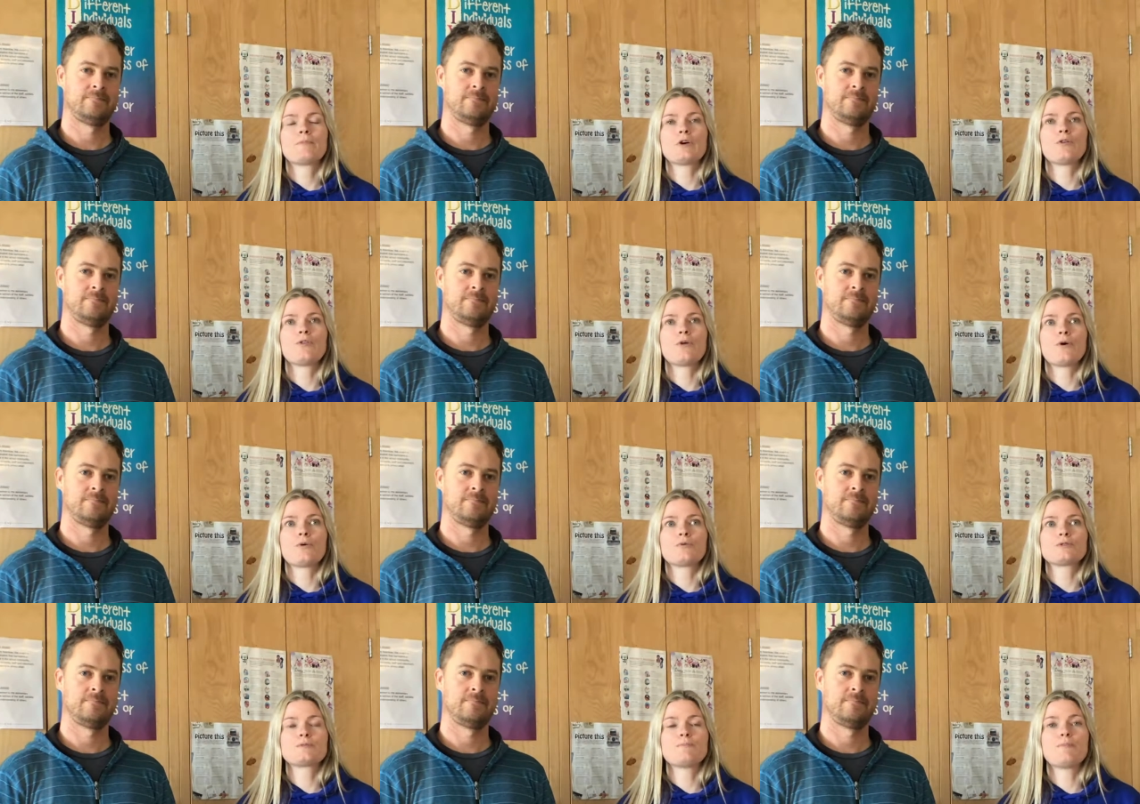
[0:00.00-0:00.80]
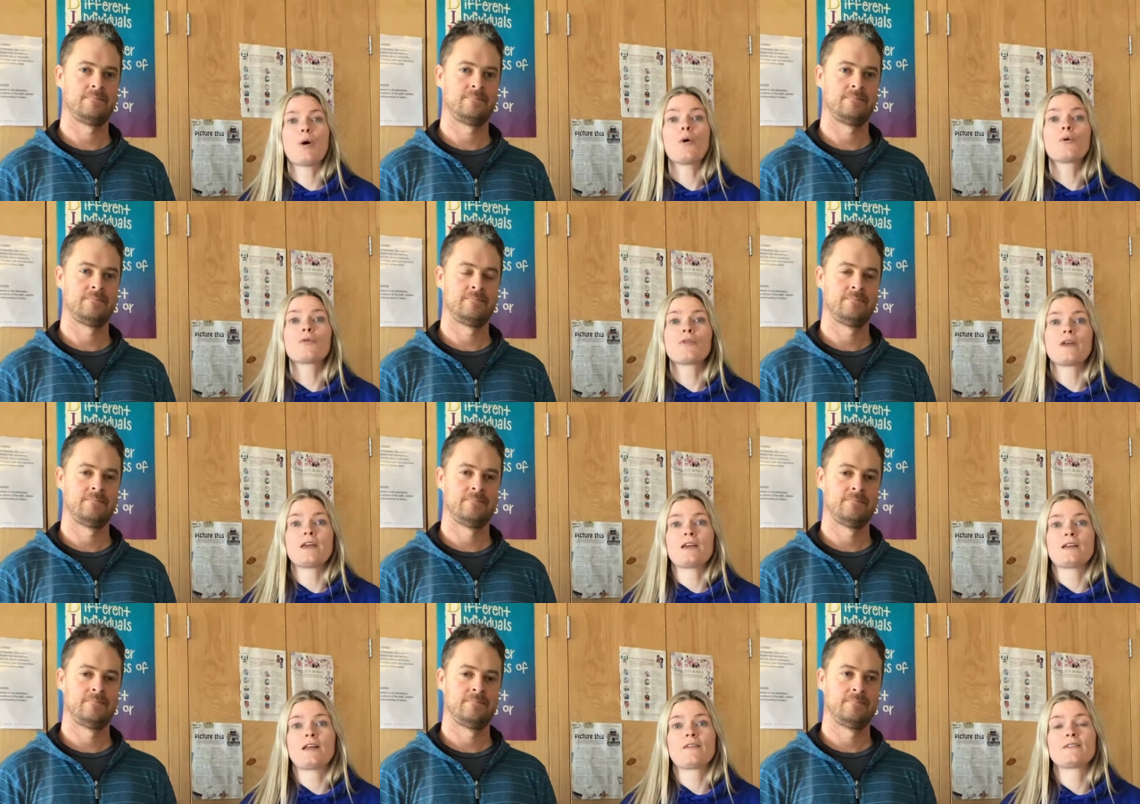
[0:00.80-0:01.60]
Speaker 1: build those both
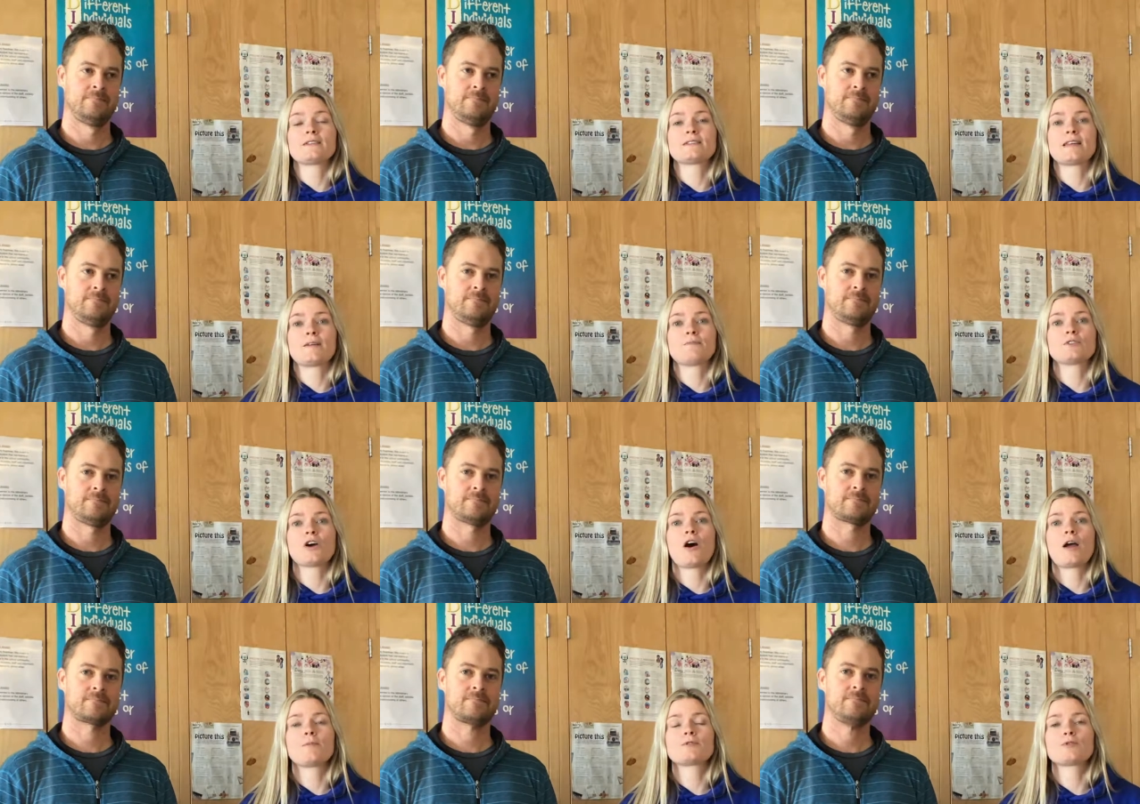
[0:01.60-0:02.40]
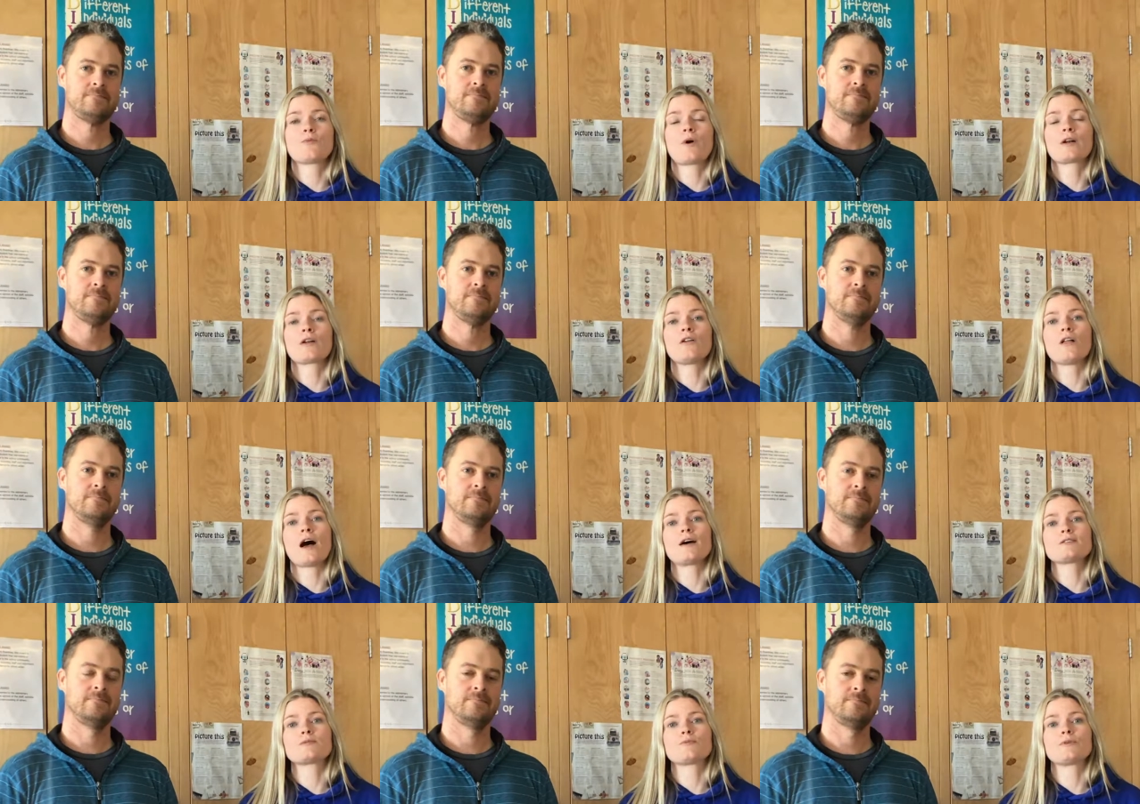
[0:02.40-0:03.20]
in at the same time. So one
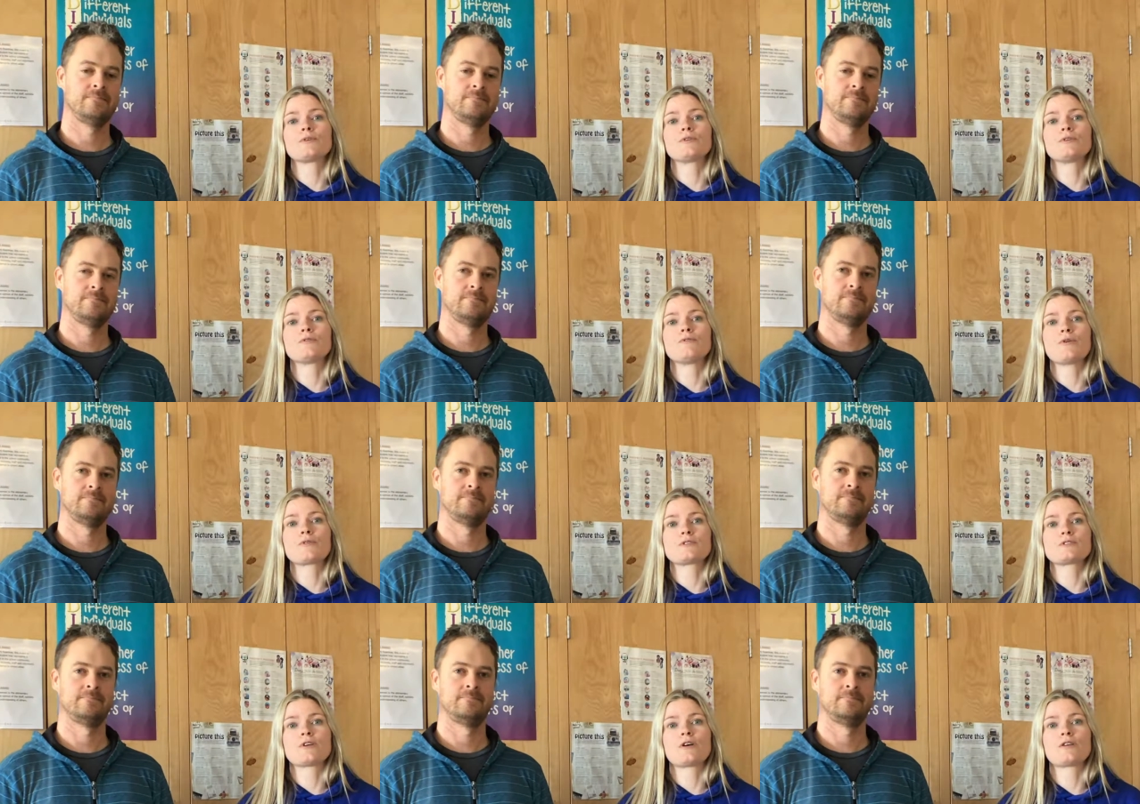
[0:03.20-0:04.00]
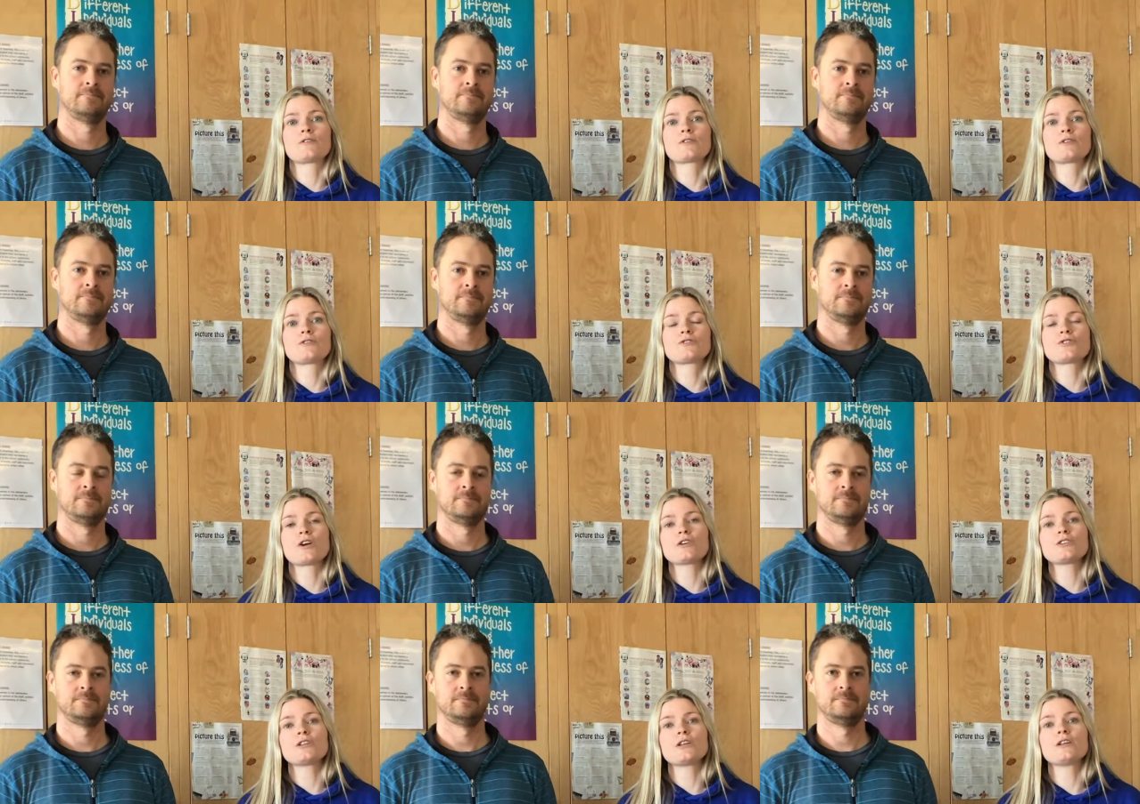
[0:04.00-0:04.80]
class will focus on
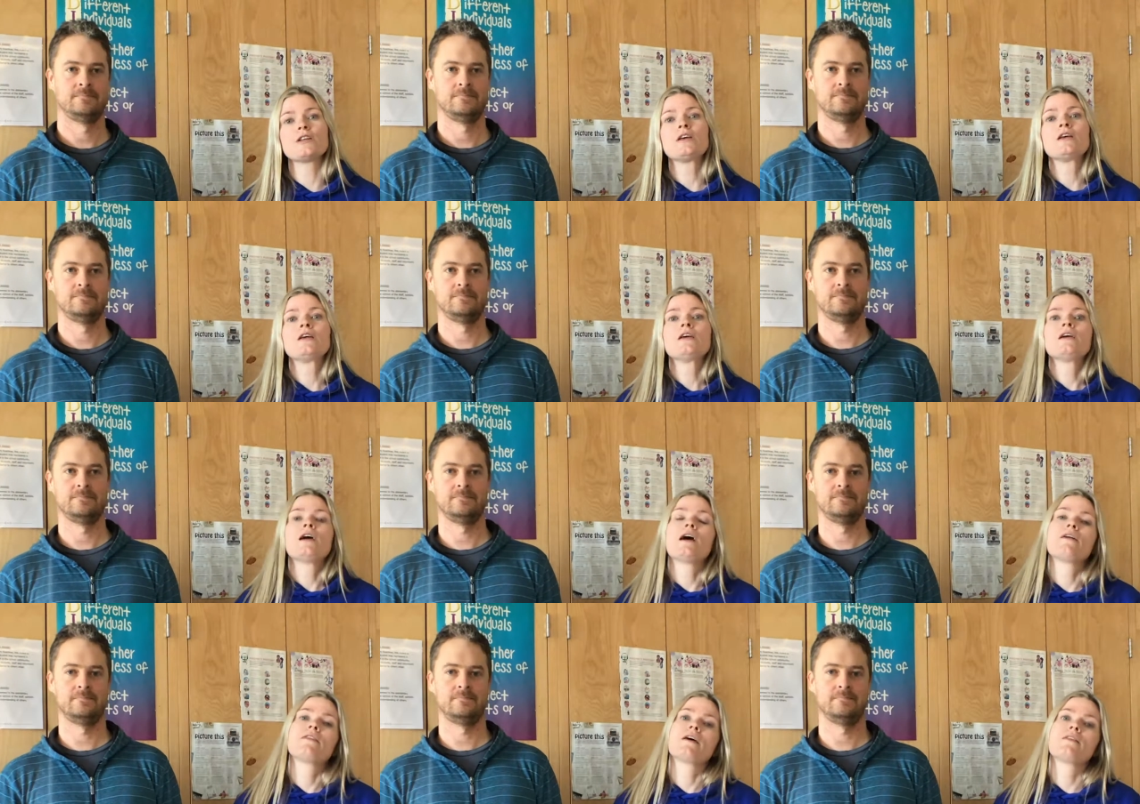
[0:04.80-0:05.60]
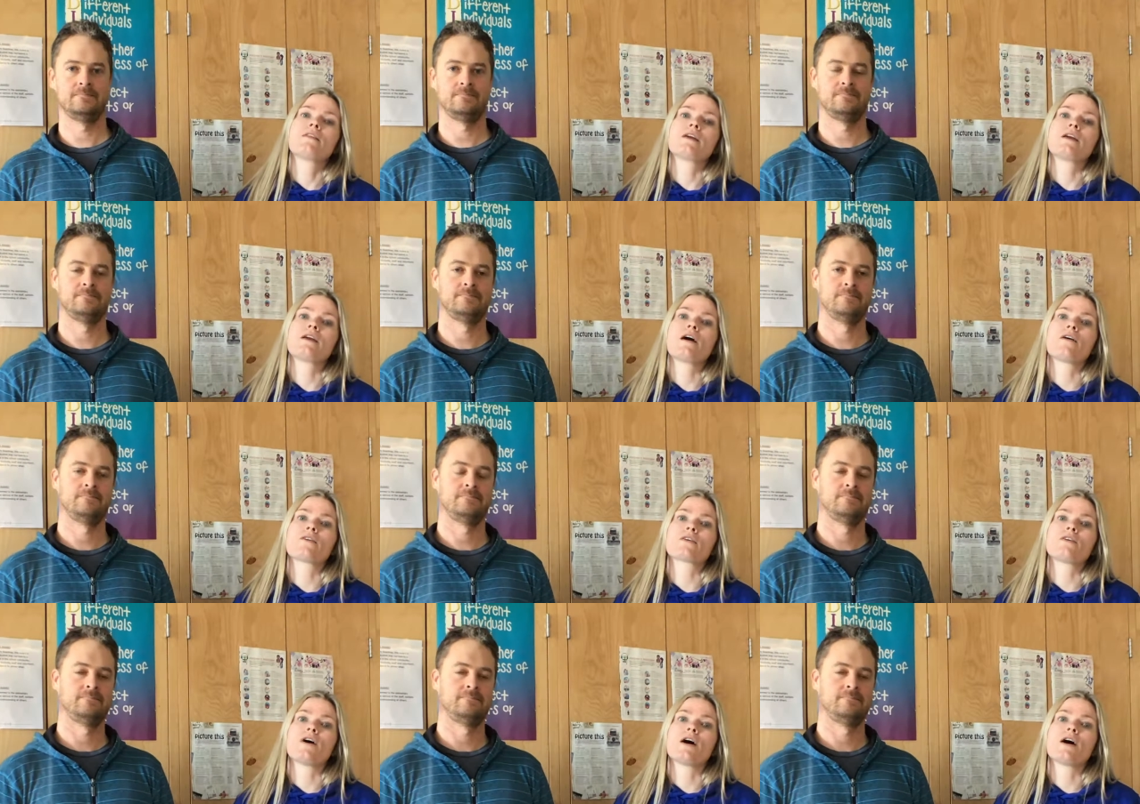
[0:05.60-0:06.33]
construction, and then the other